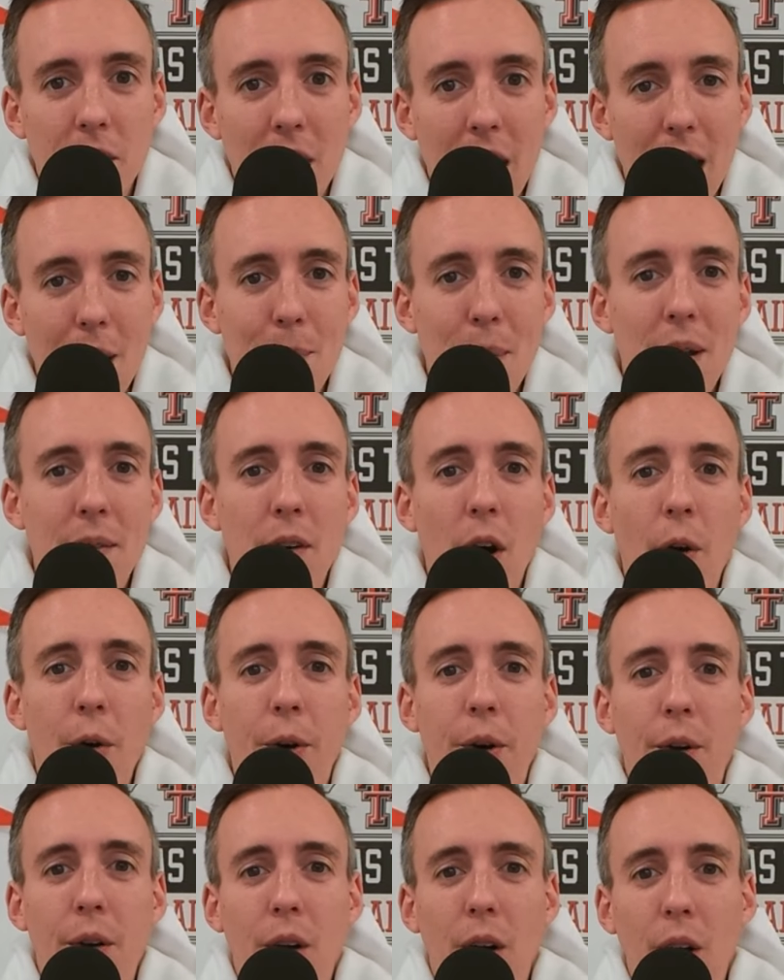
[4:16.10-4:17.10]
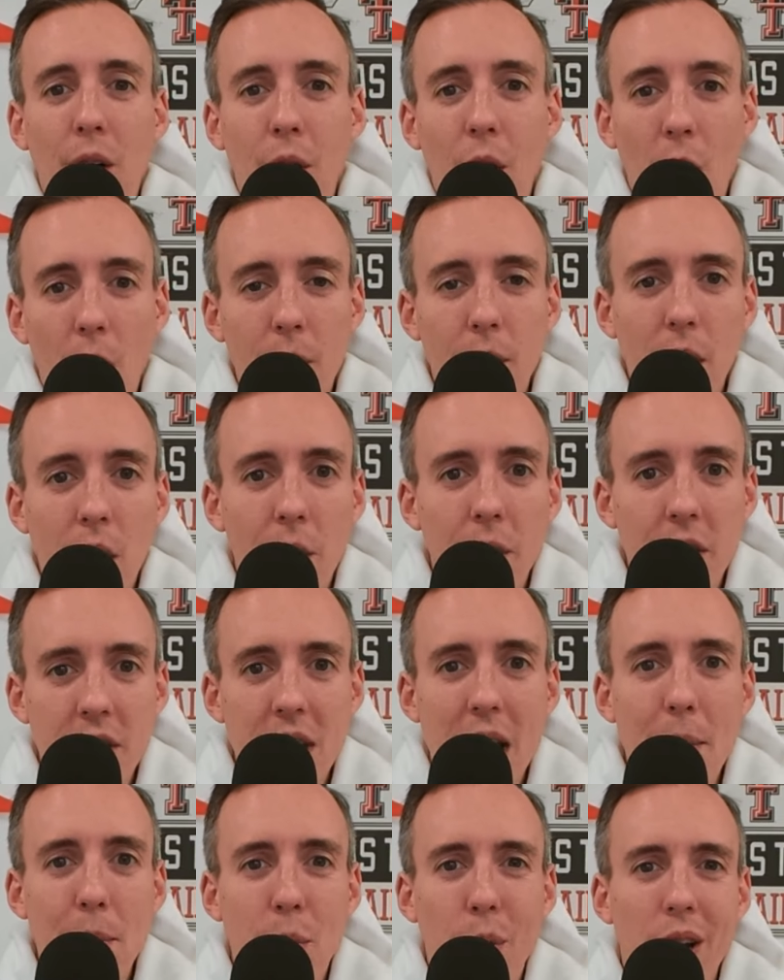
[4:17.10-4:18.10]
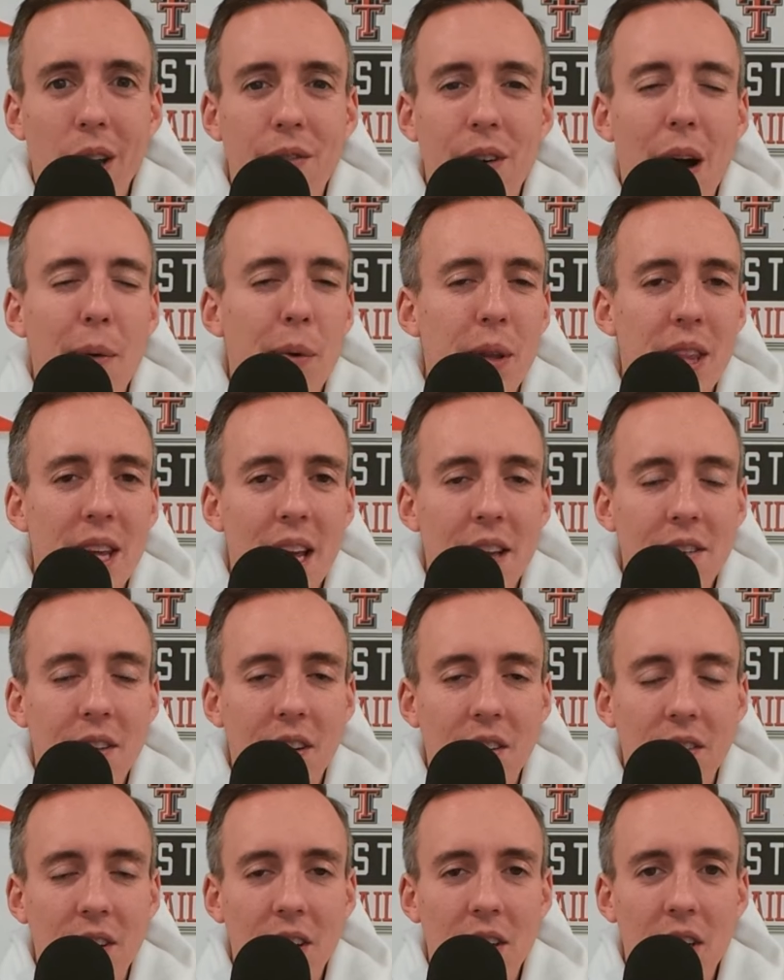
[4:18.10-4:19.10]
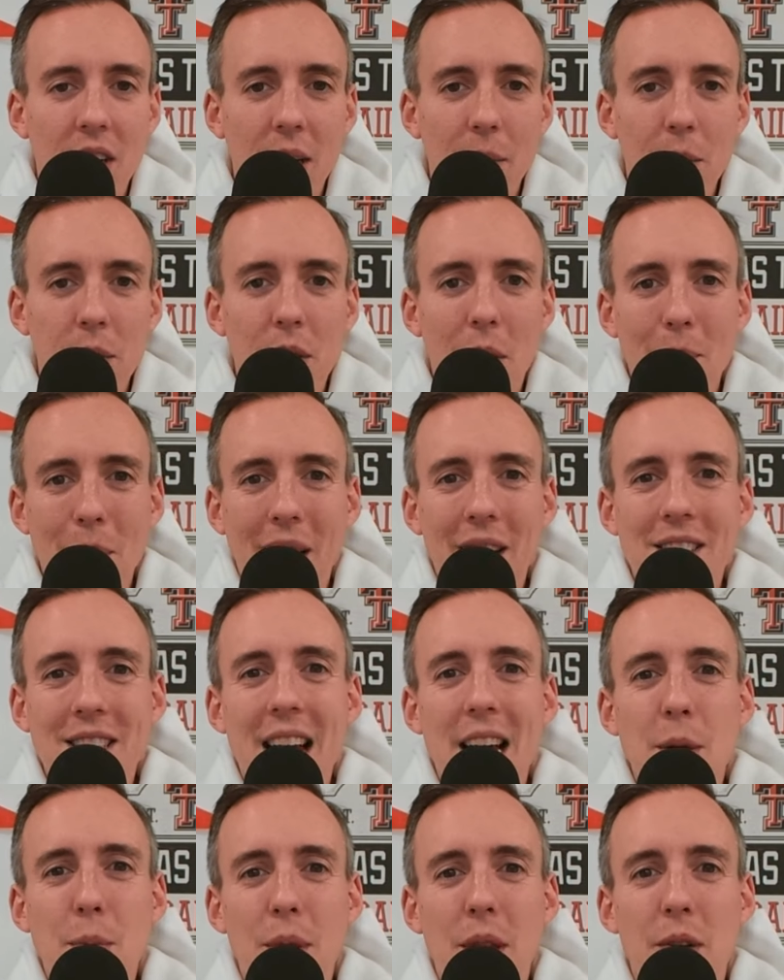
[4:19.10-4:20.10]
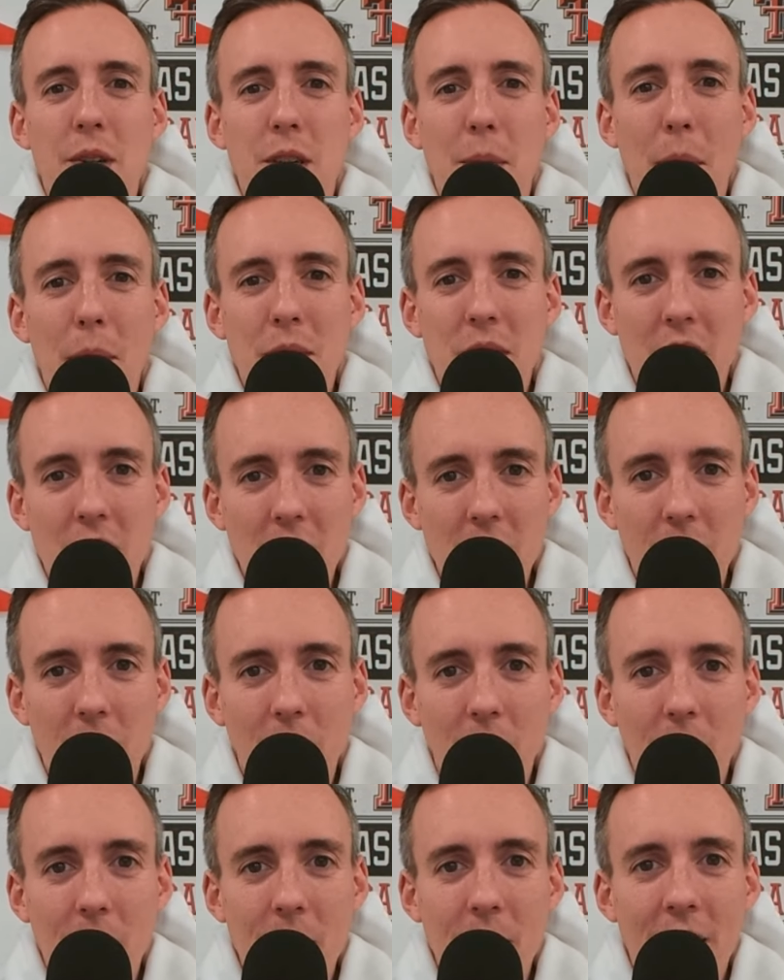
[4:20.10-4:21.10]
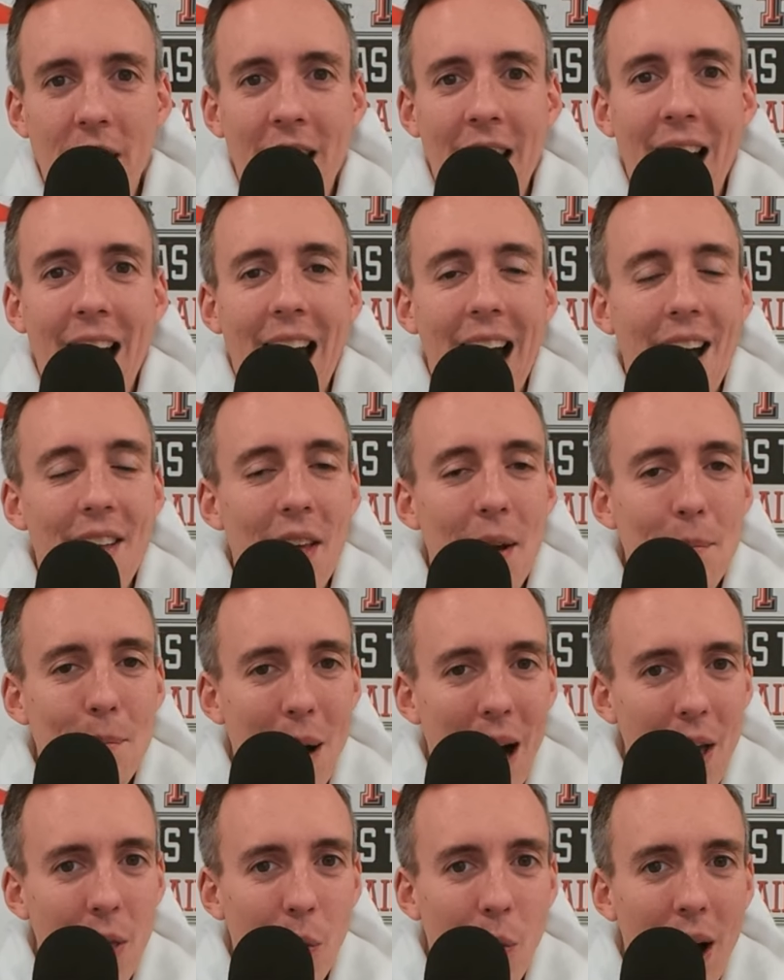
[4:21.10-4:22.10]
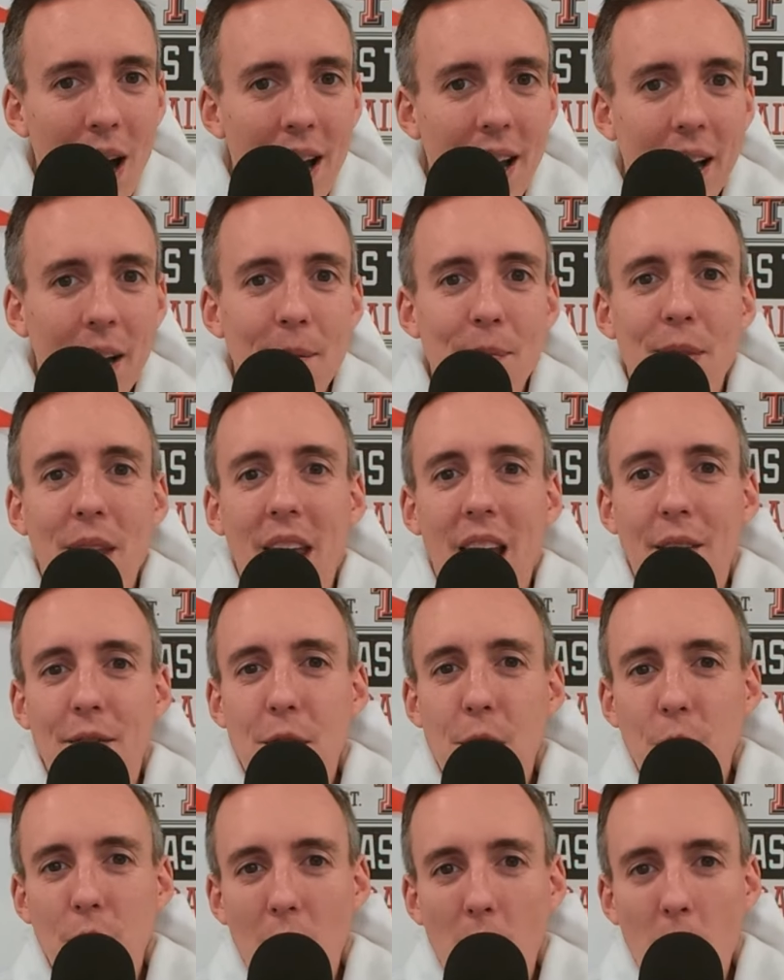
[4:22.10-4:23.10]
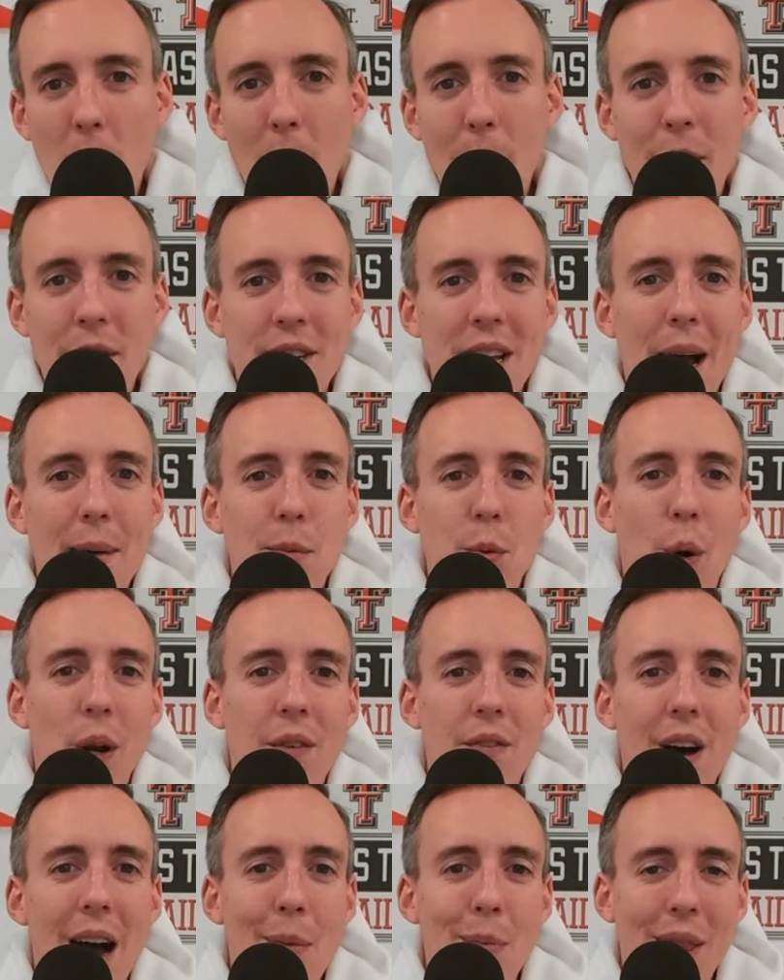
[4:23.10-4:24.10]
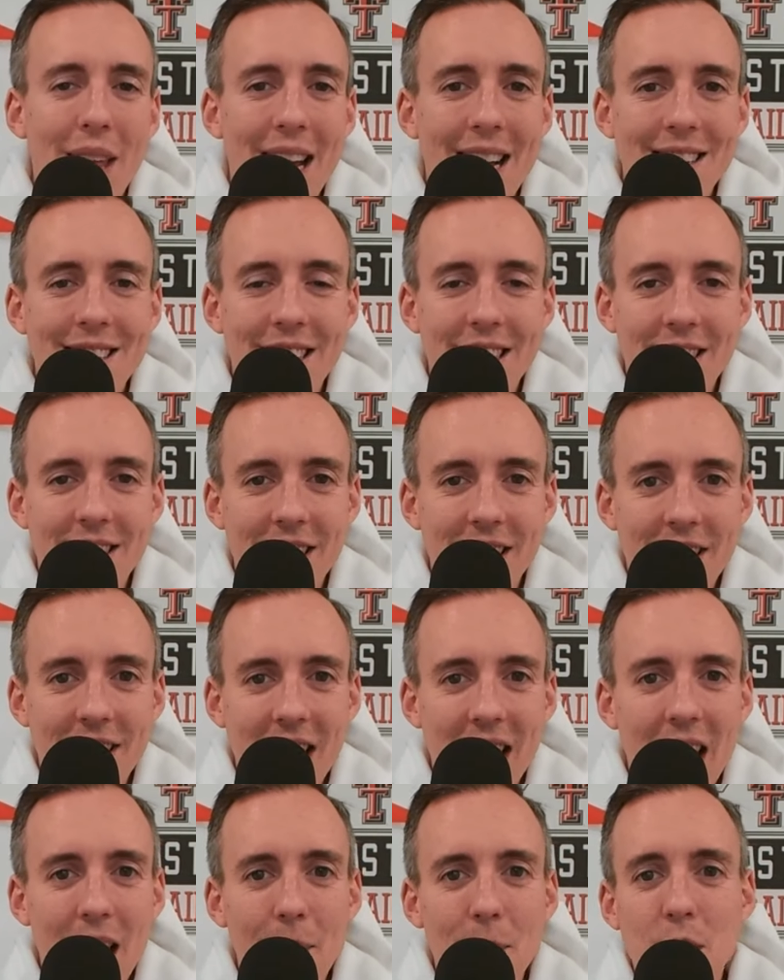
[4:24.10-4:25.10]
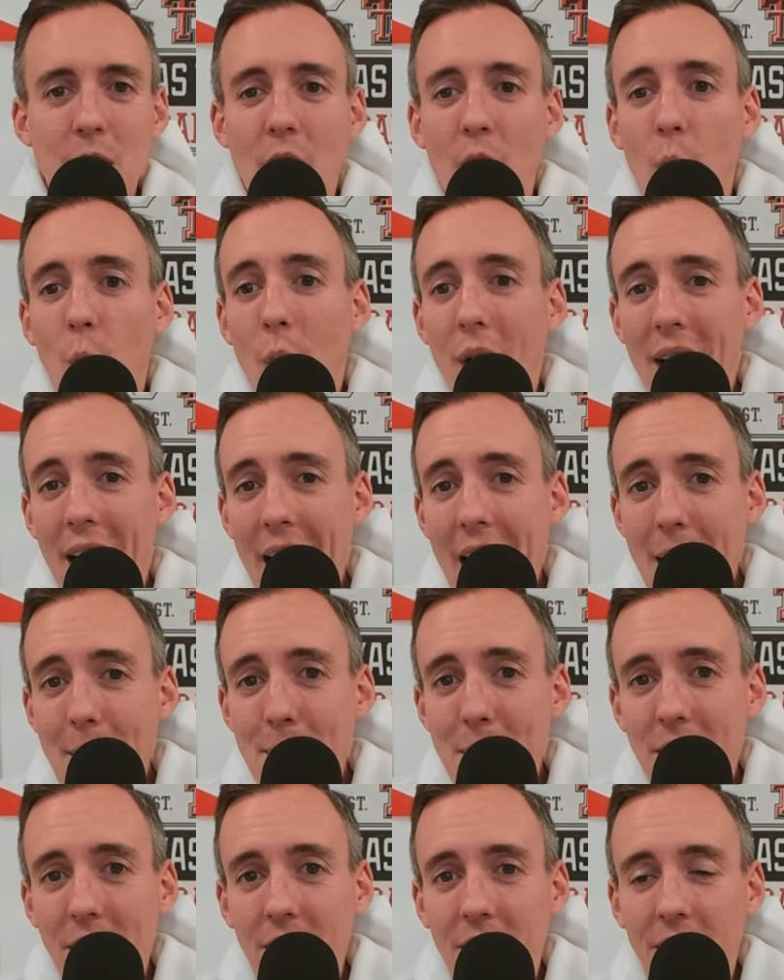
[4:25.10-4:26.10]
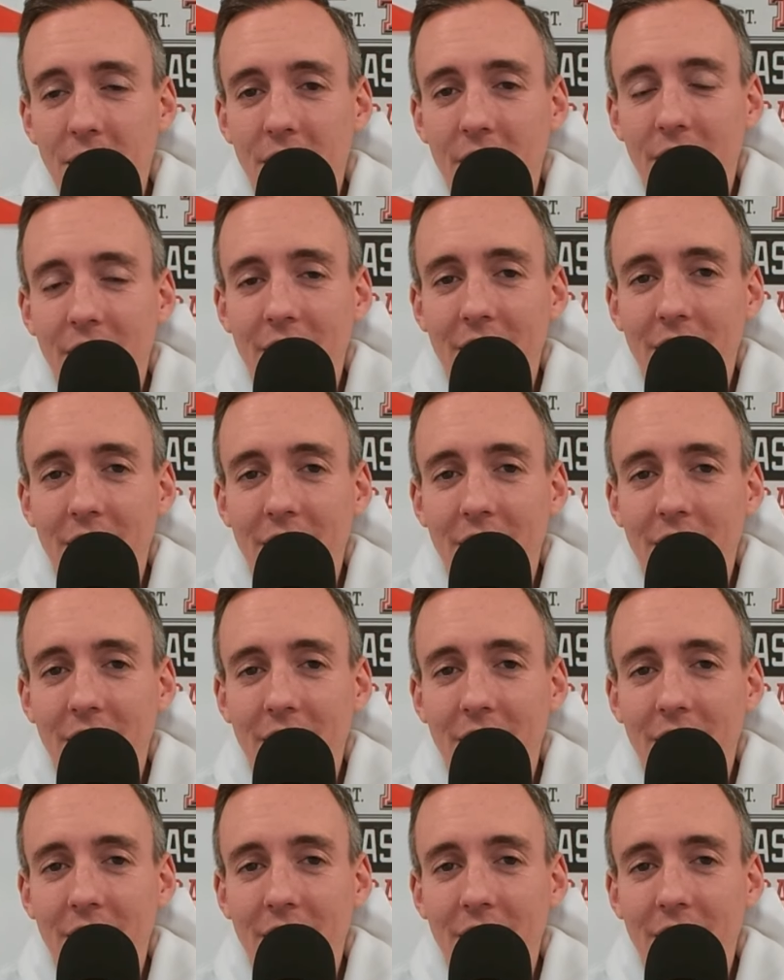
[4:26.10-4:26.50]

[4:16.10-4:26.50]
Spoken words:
AP voter overload the top 25 with the SEC teams? Because that's what they're supposed to do. And then, by the way, if you load up the top 25 with SEC teams, what happens?